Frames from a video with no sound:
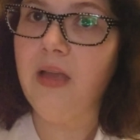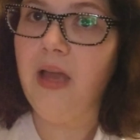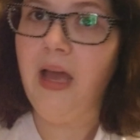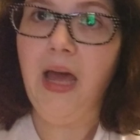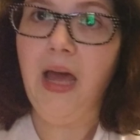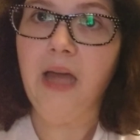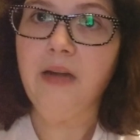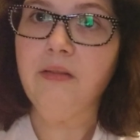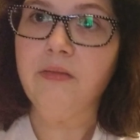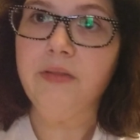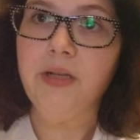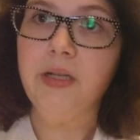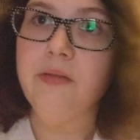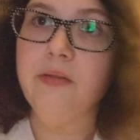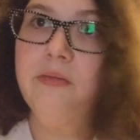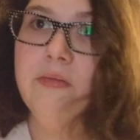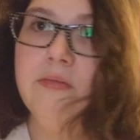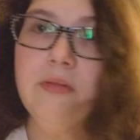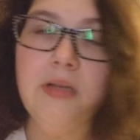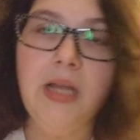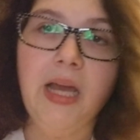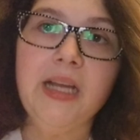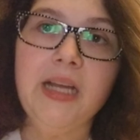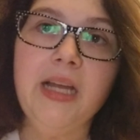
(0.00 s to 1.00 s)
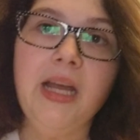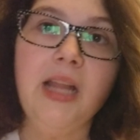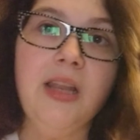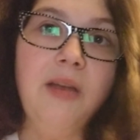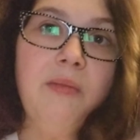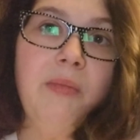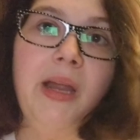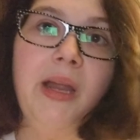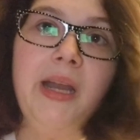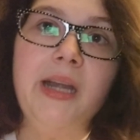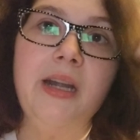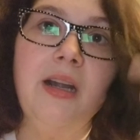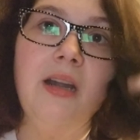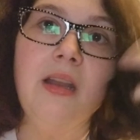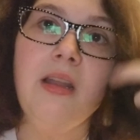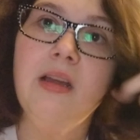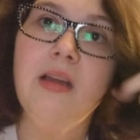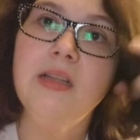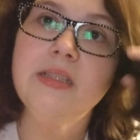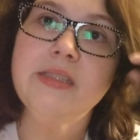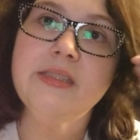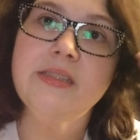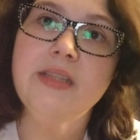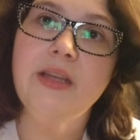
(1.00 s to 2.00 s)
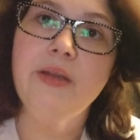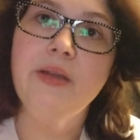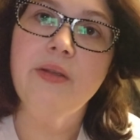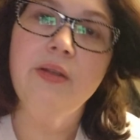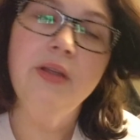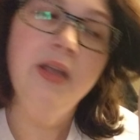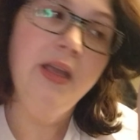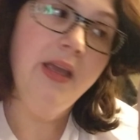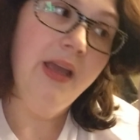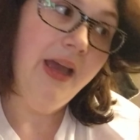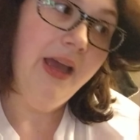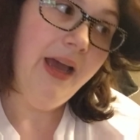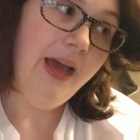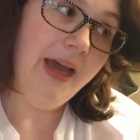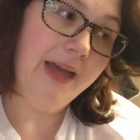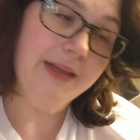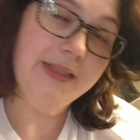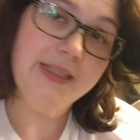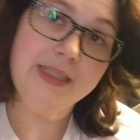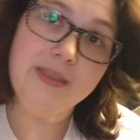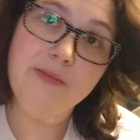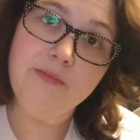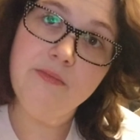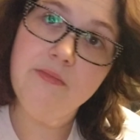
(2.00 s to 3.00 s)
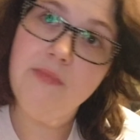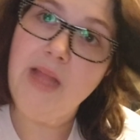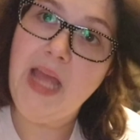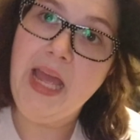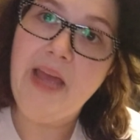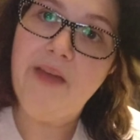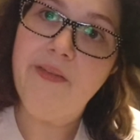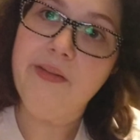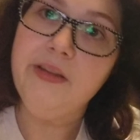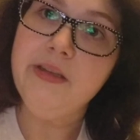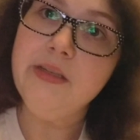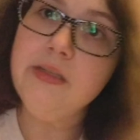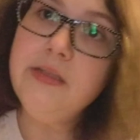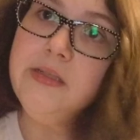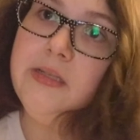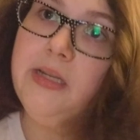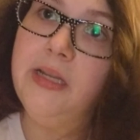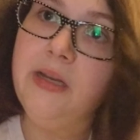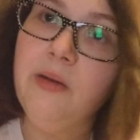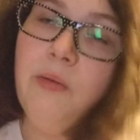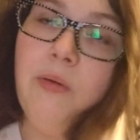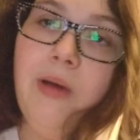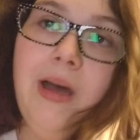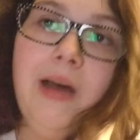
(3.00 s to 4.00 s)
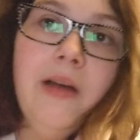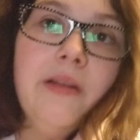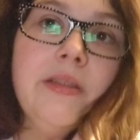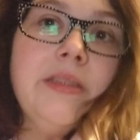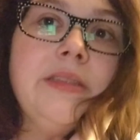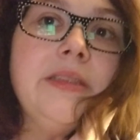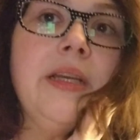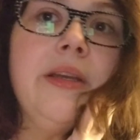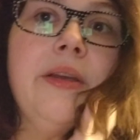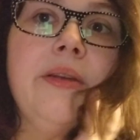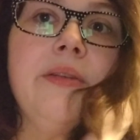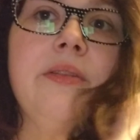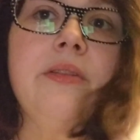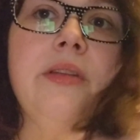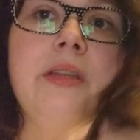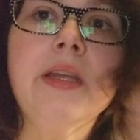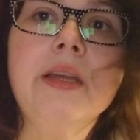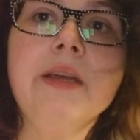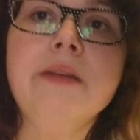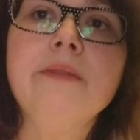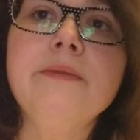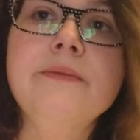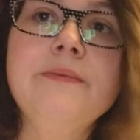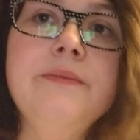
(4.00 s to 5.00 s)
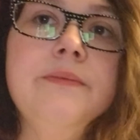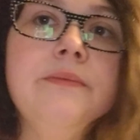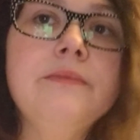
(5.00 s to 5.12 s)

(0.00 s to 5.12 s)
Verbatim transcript: I don't know. I color my hair a lot, so I just haven't in a while, so yeah.